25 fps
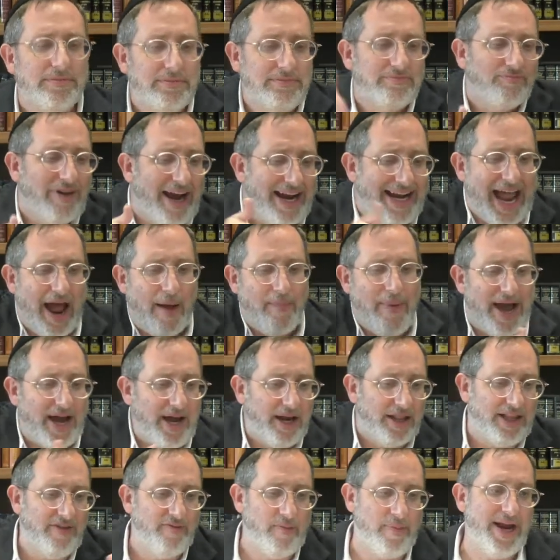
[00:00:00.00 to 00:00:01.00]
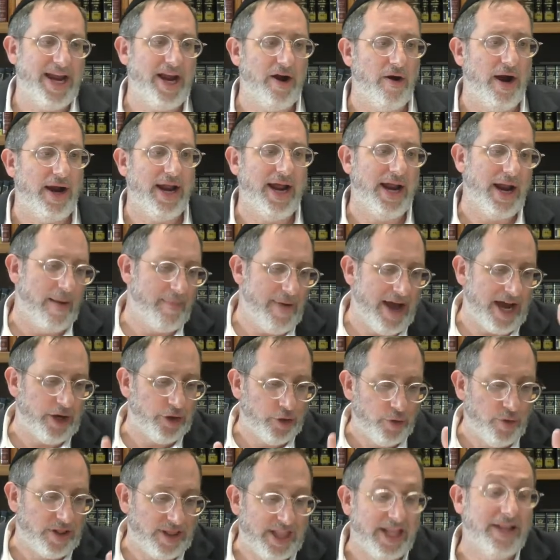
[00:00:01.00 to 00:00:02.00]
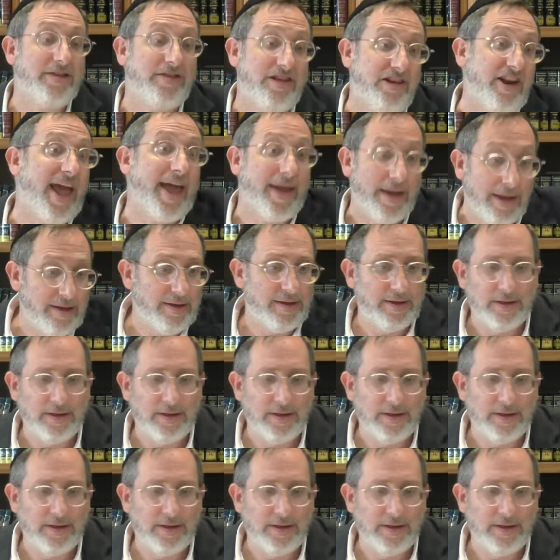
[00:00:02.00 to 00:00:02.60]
Right now, I'm not going to sin from here on in. I'm not going to do the sin today.